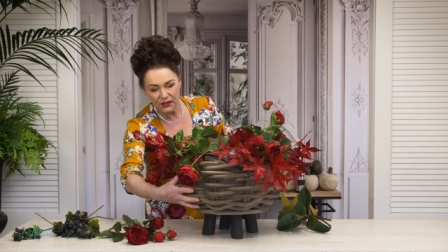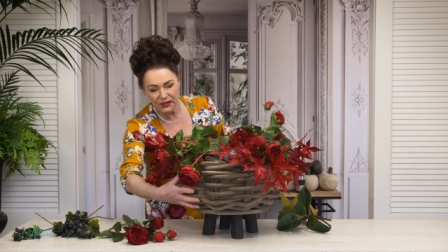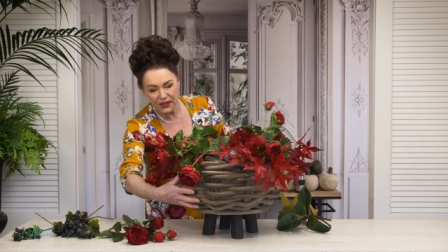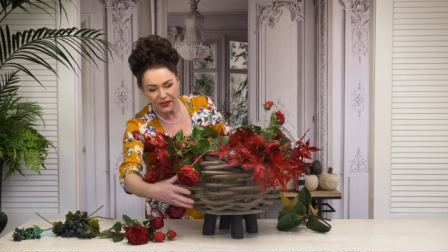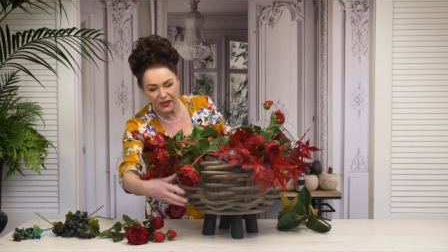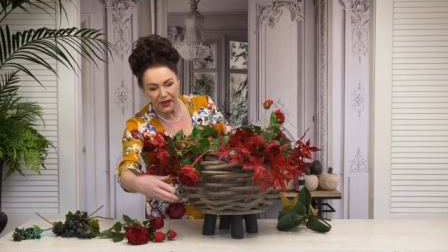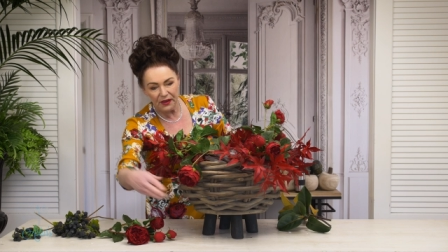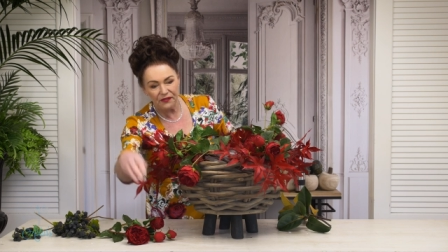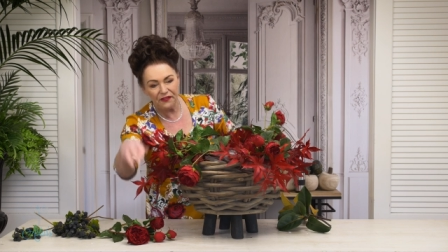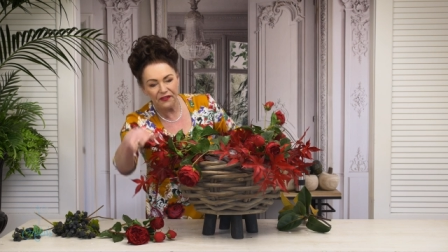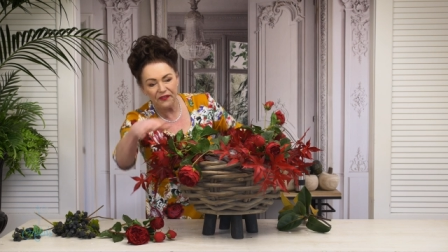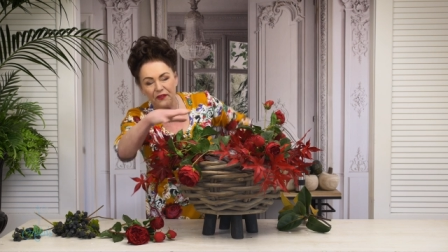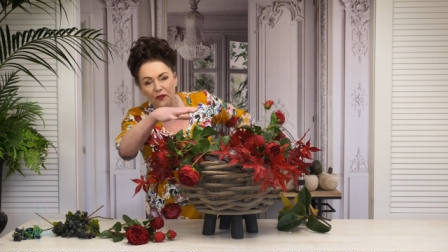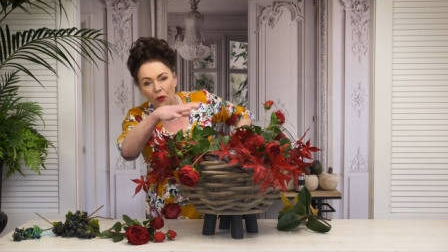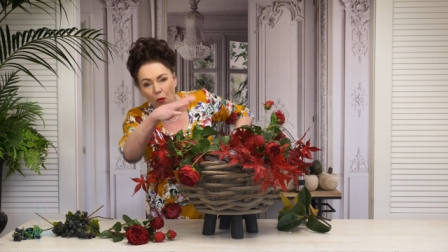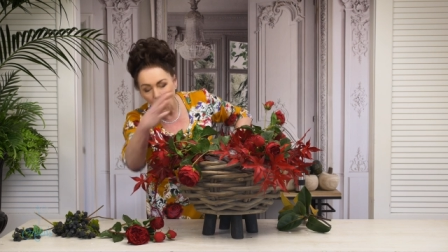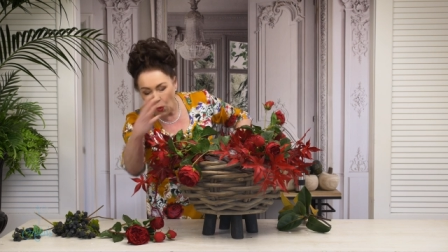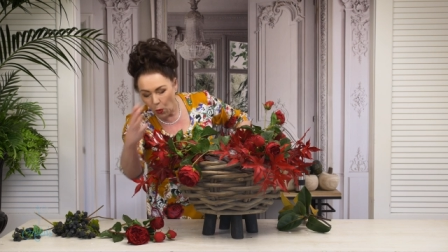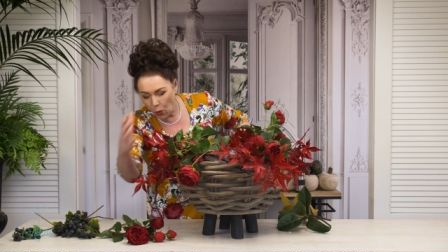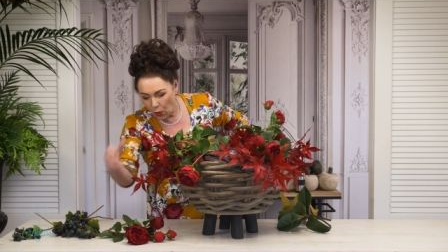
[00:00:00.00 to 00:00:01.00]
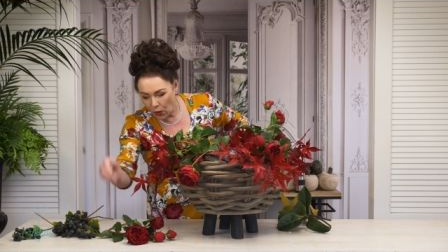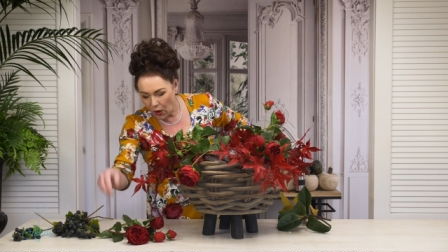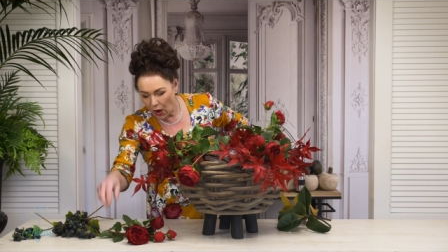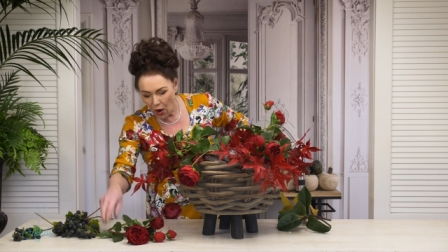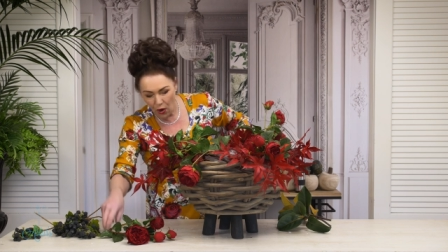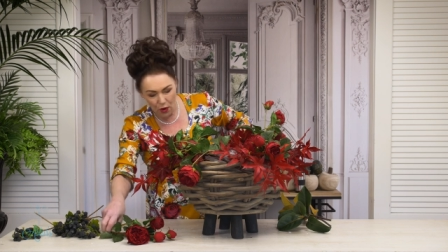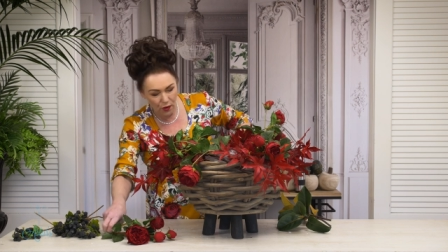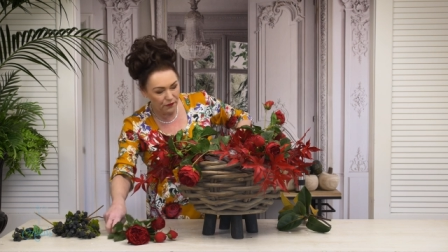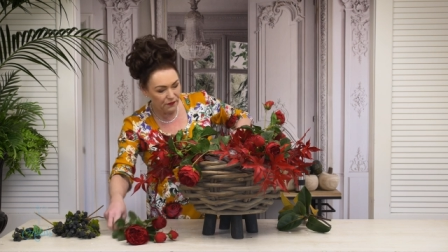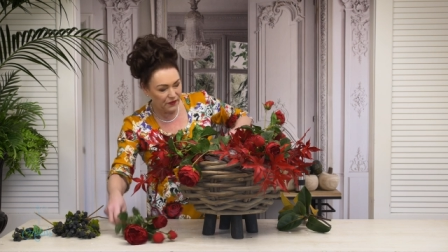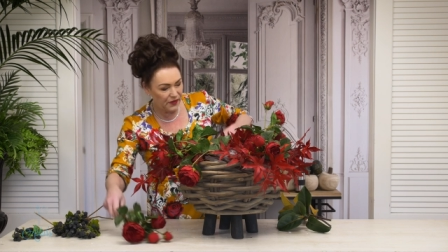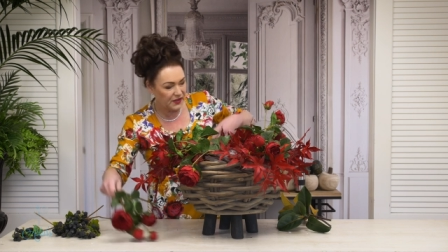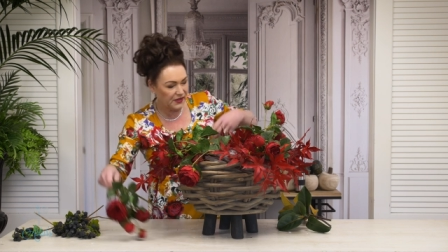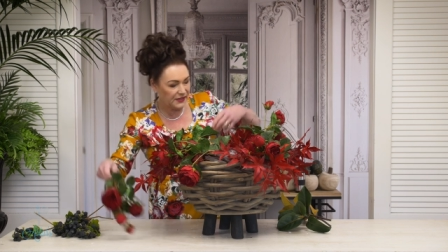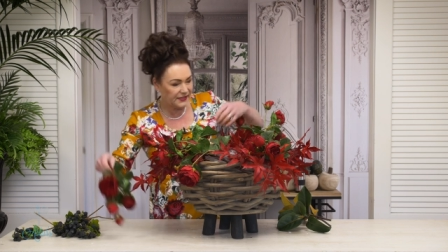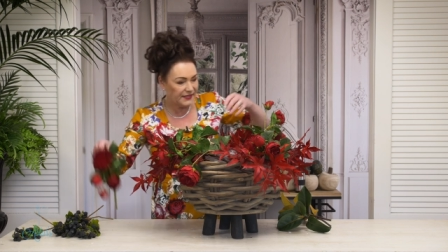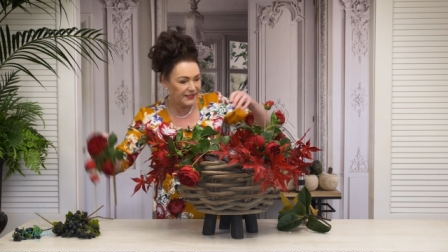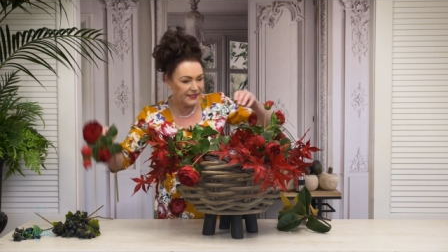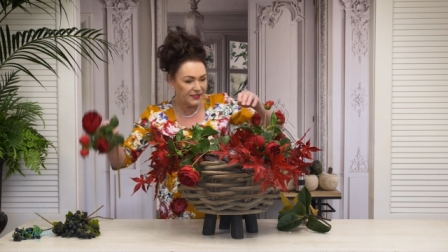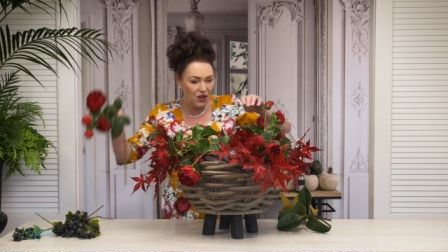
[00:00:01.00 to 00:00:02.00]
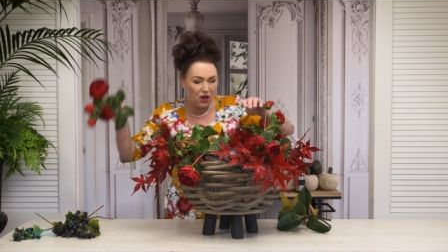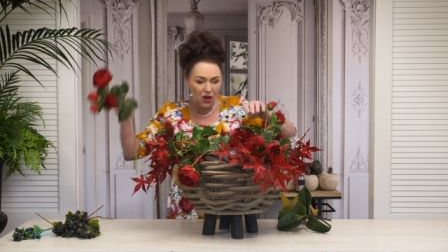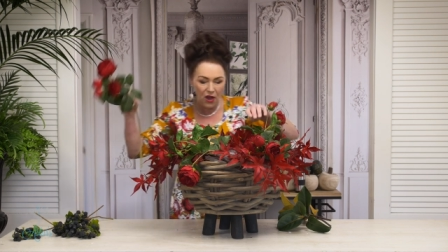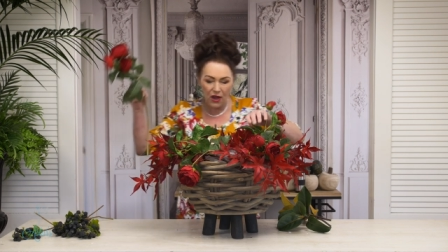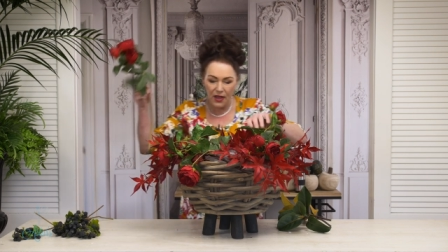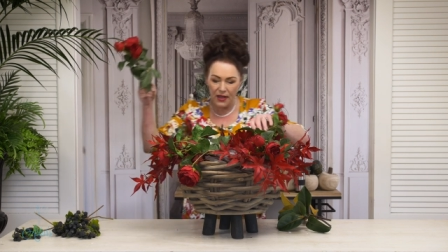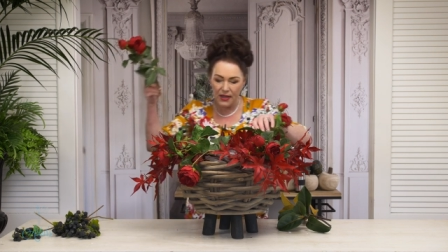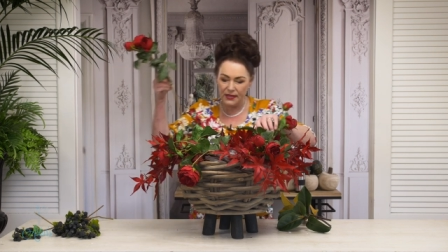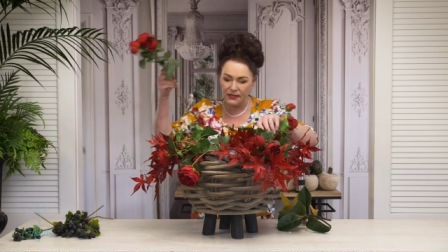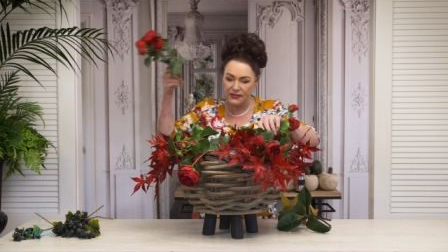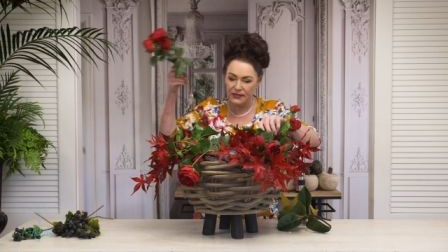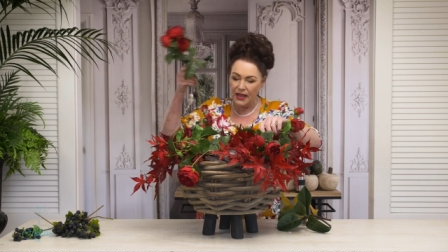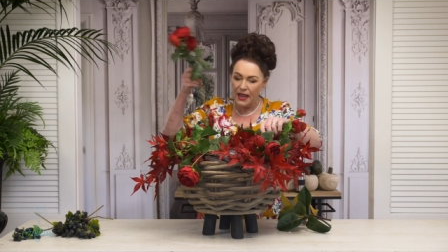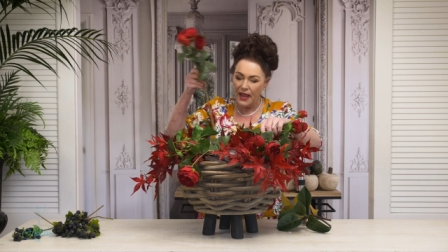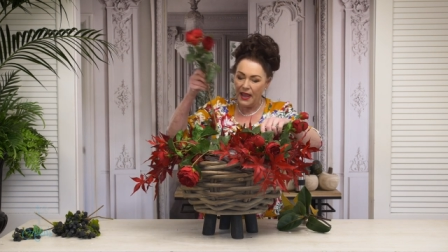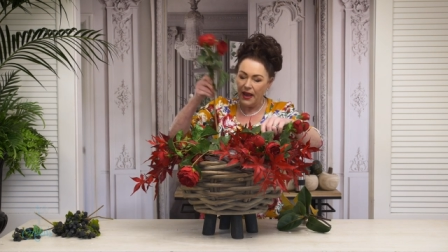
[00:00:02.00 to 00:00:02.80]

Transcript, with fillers: that they fall over the sides.